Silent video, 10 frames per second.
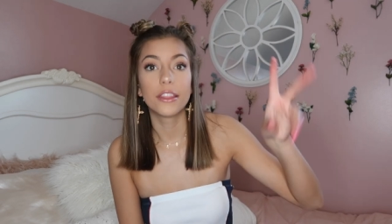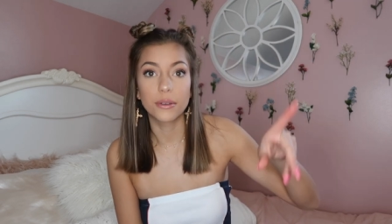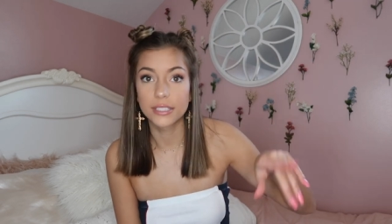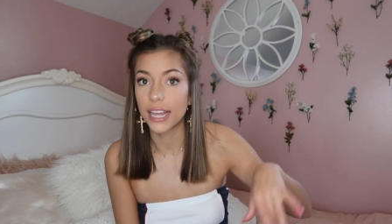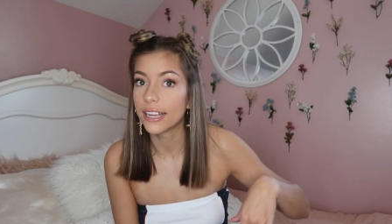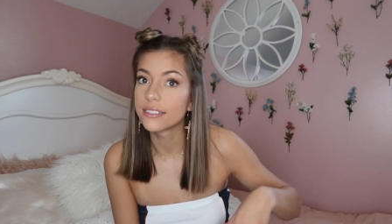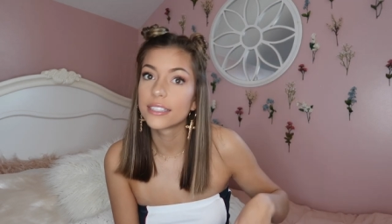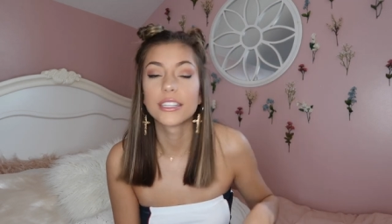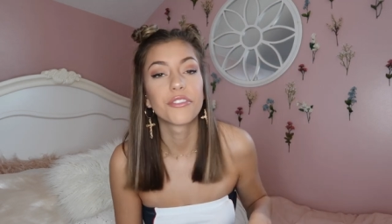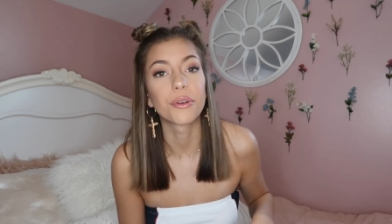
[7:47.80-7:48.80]
those
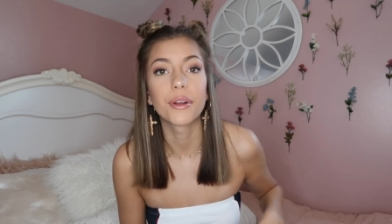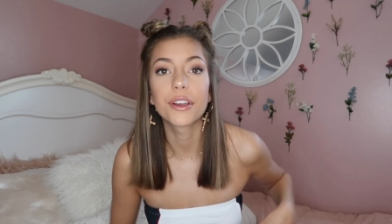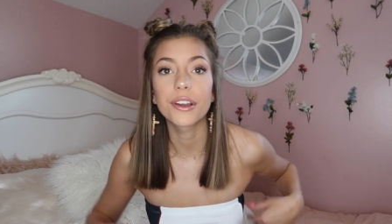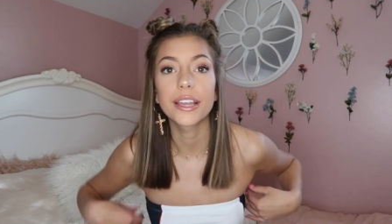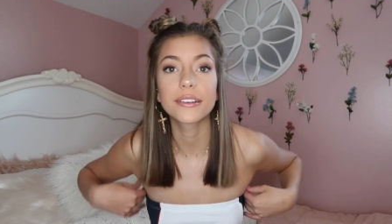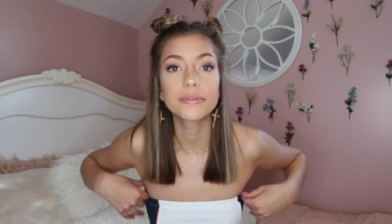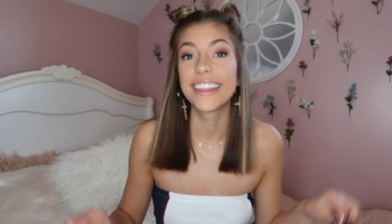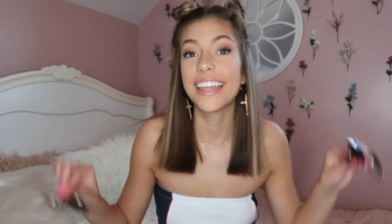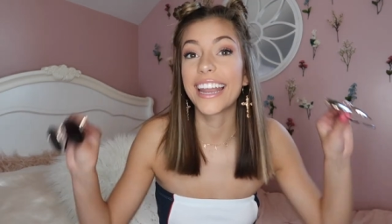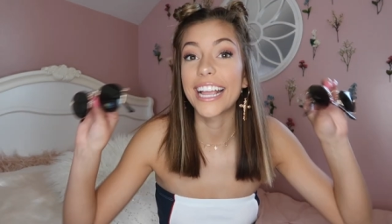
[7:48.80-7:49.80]
sizes if you're wondering.
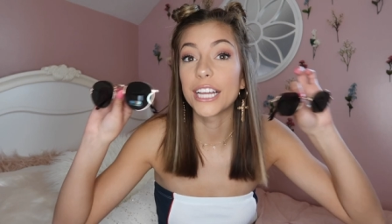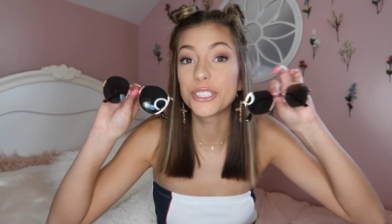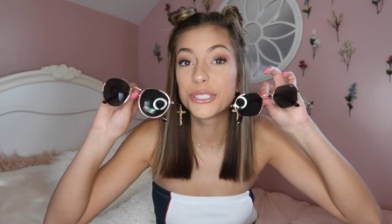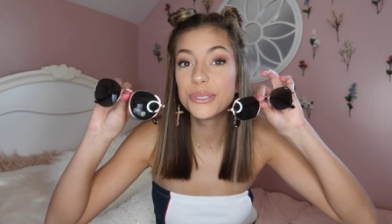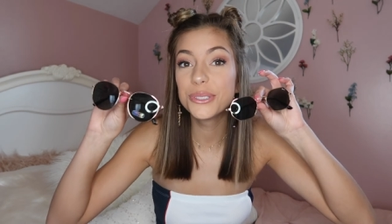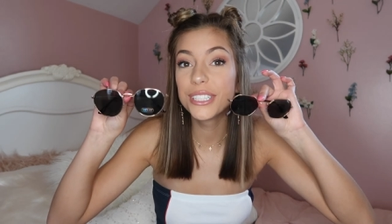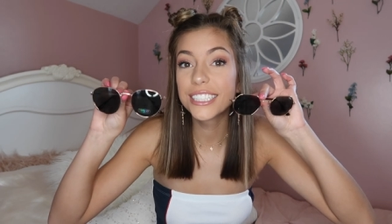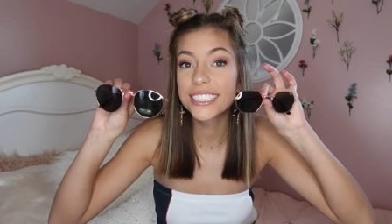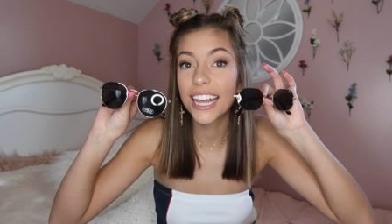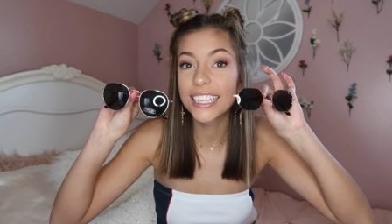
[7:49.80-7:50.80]
Then I got two
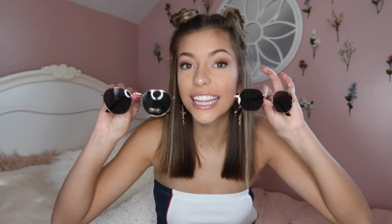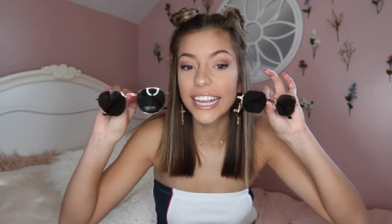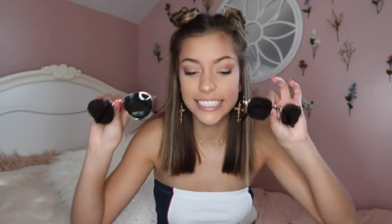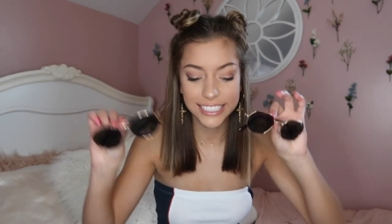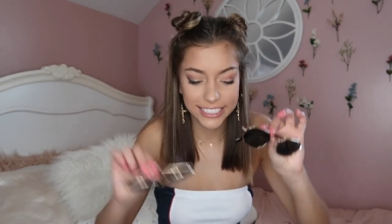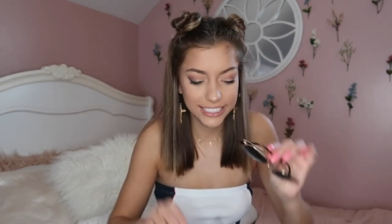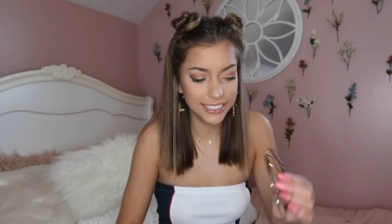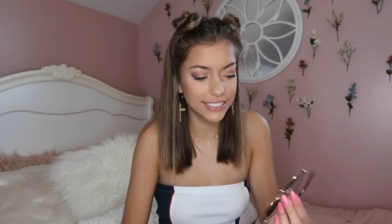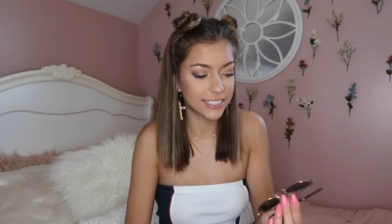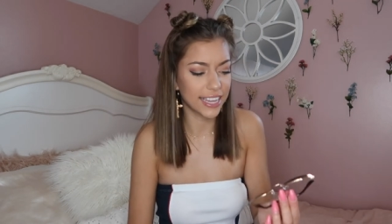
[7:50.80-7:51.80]
little
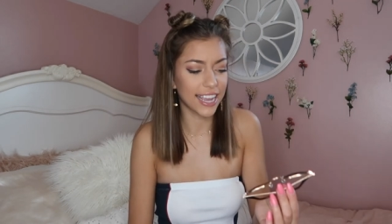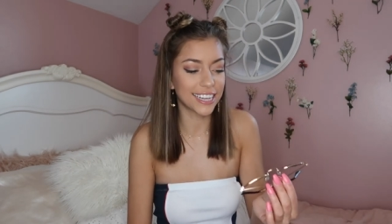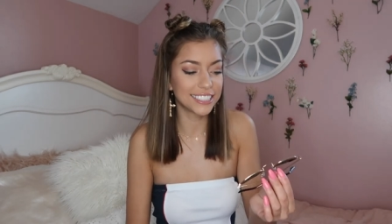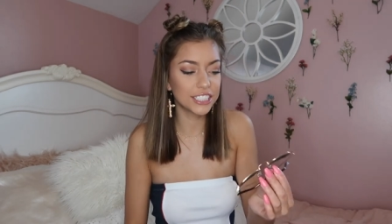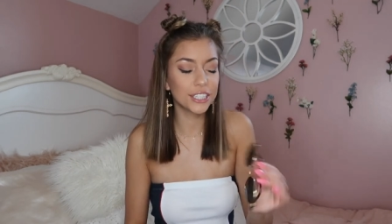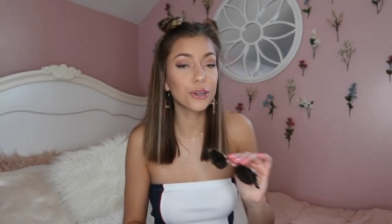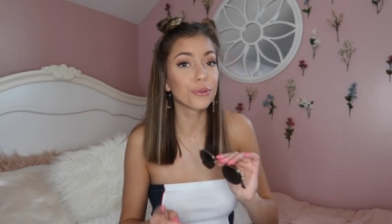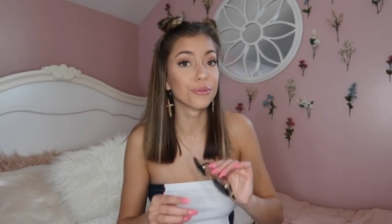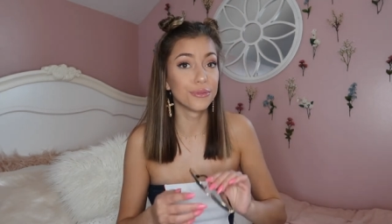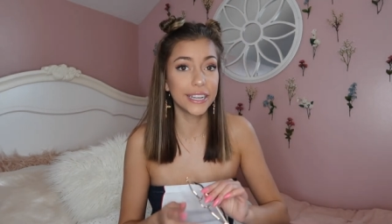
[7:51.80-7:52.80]
sunglasses. They kind of look
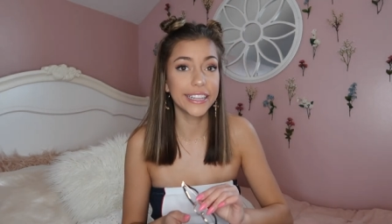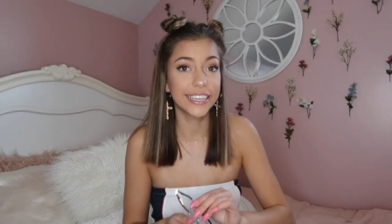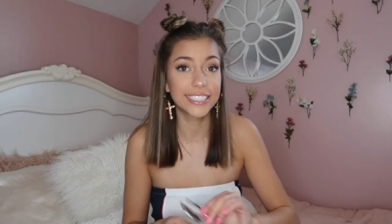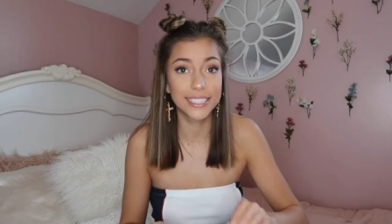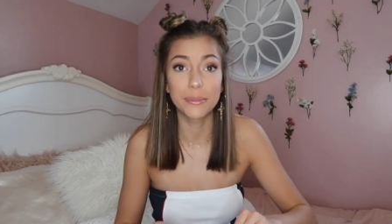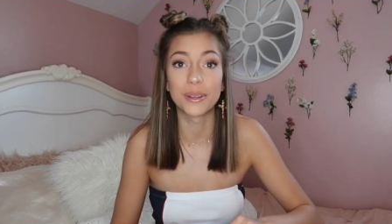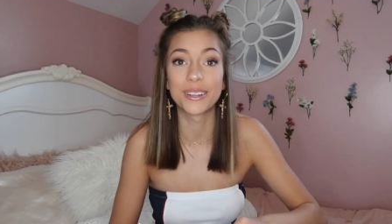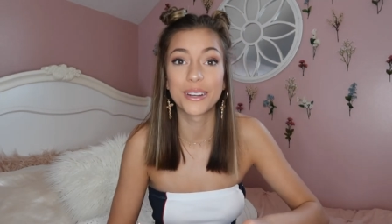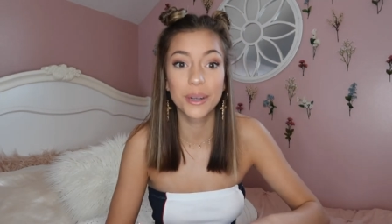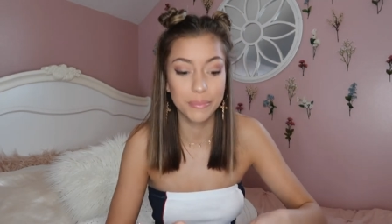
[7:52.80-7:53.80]
really
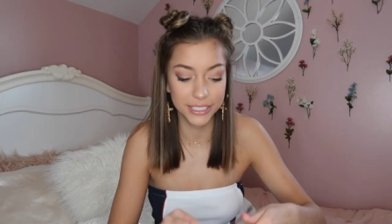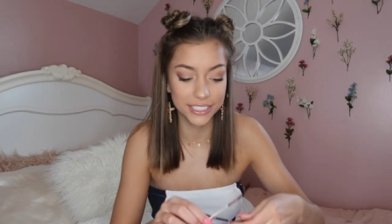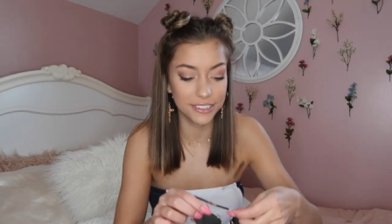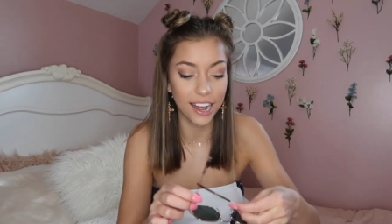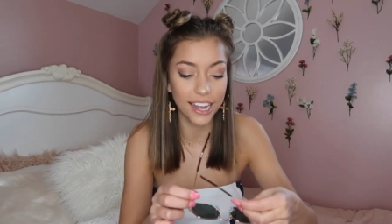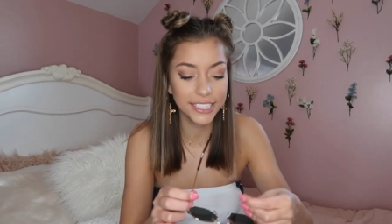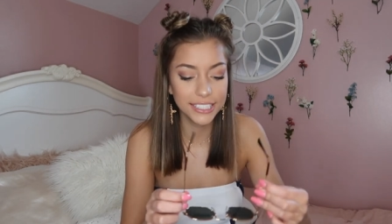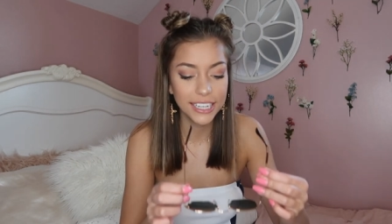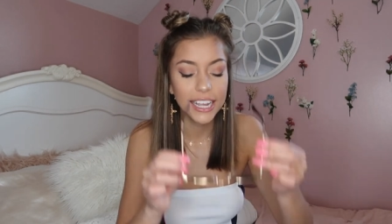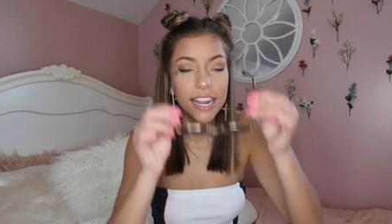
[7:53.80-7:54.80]
similar, but they're not.
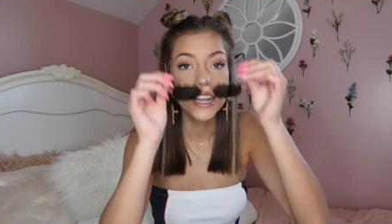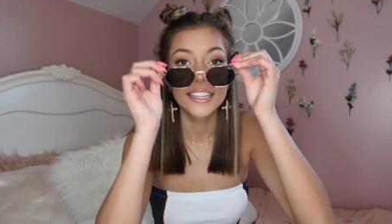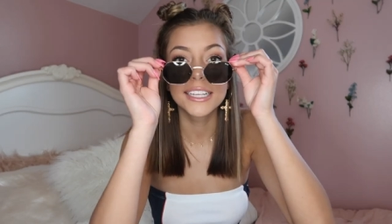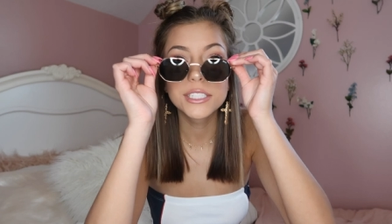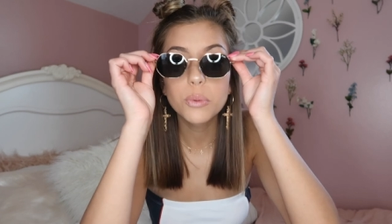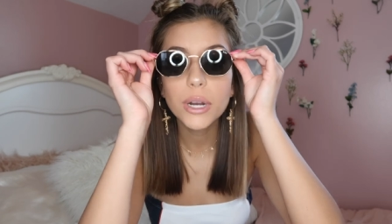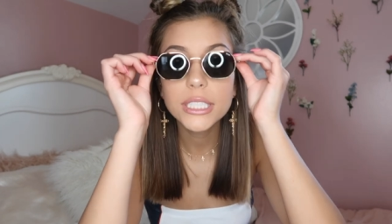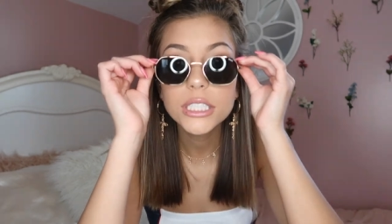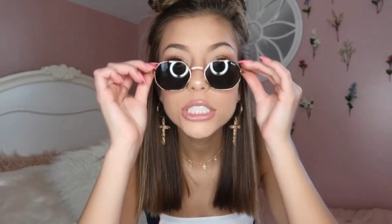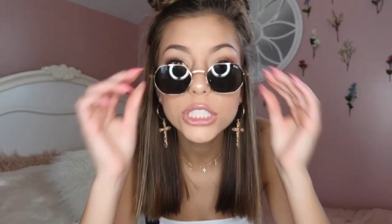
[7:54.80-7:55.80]
These
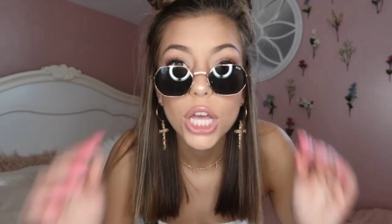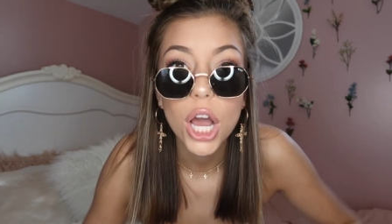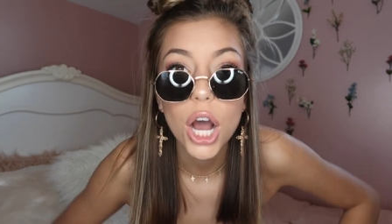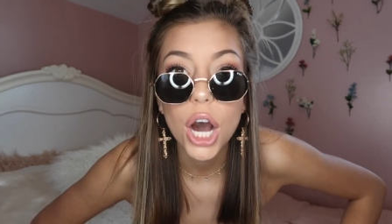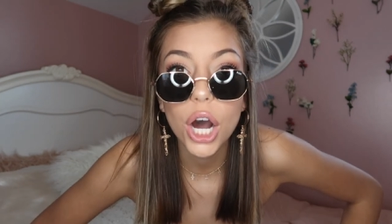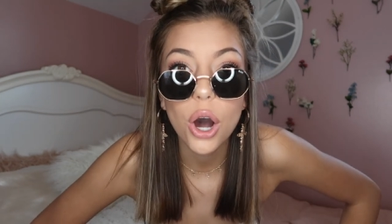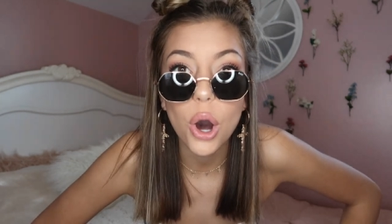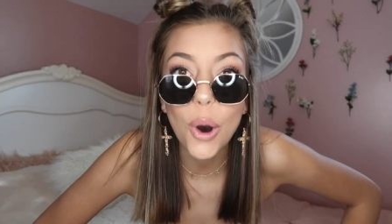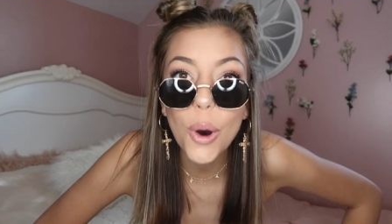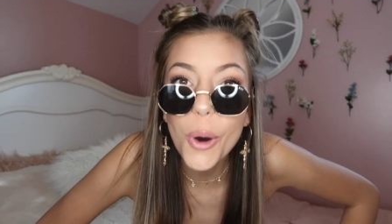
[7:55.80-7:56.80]
ones,
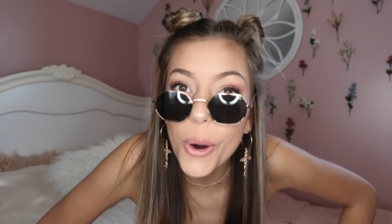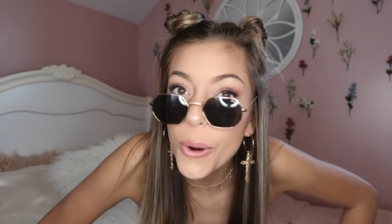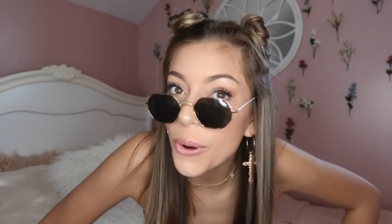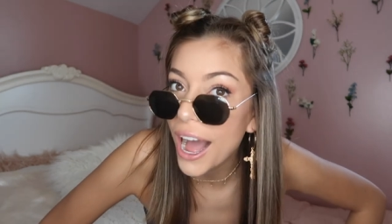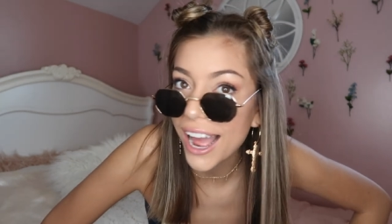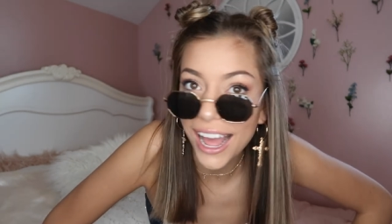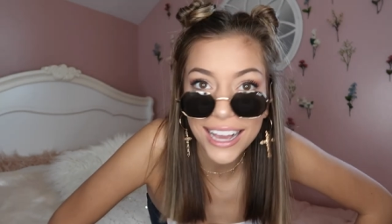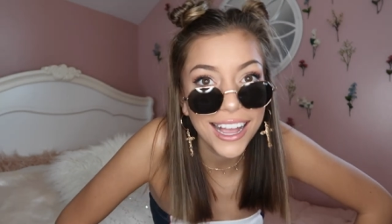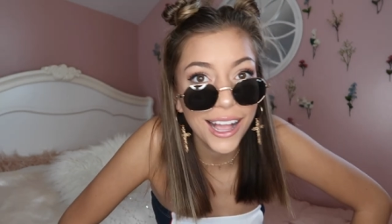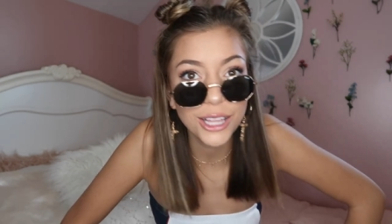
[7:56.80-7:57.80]
oh,
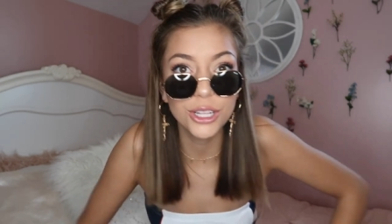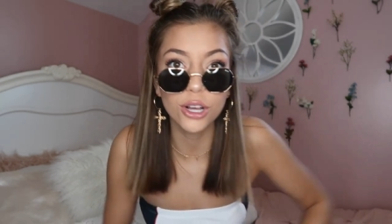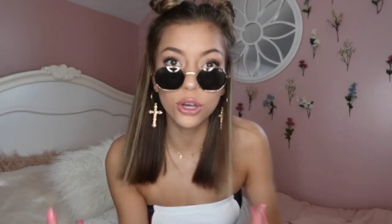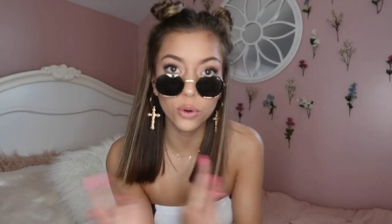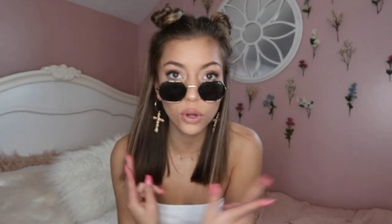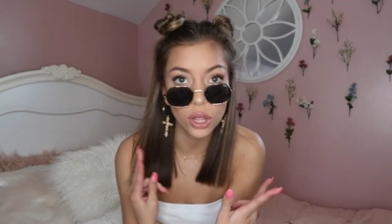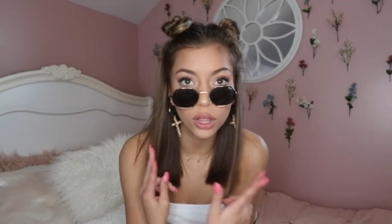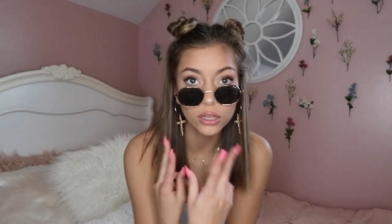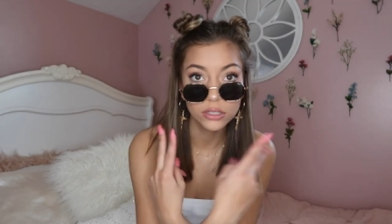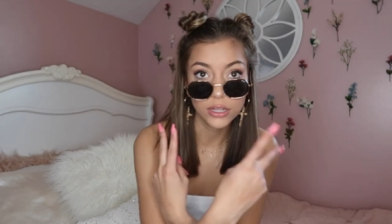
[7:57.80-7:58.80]
I kind of look
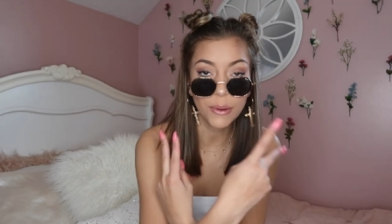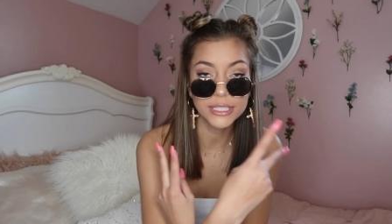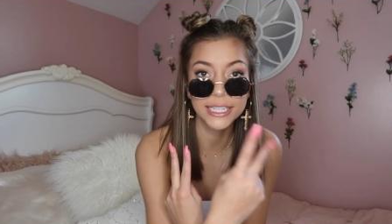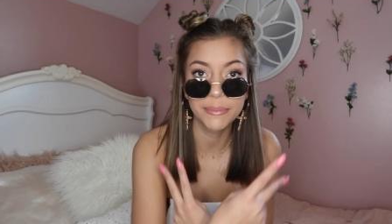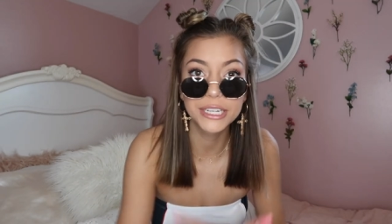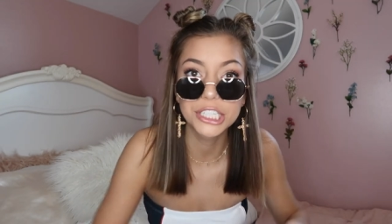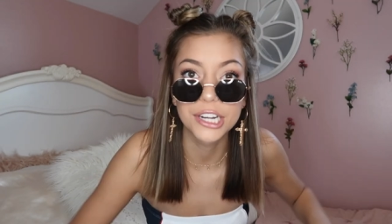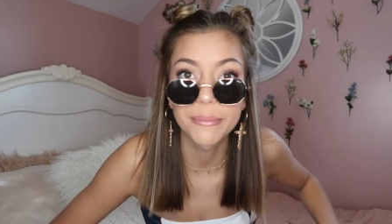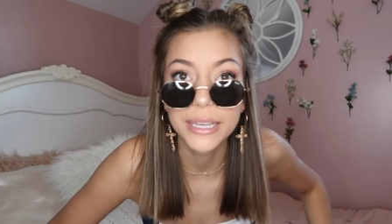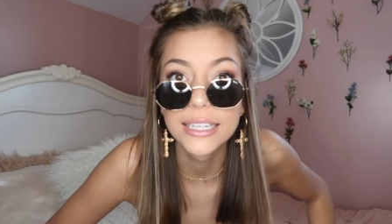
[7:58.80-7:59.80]
cool. I want to take a picture
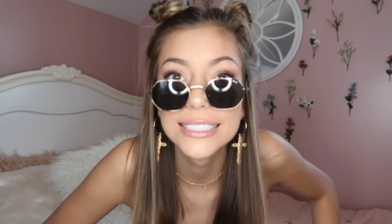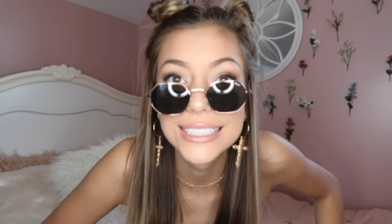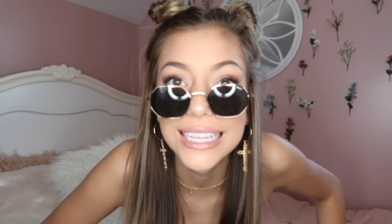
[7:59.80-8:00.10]
of me.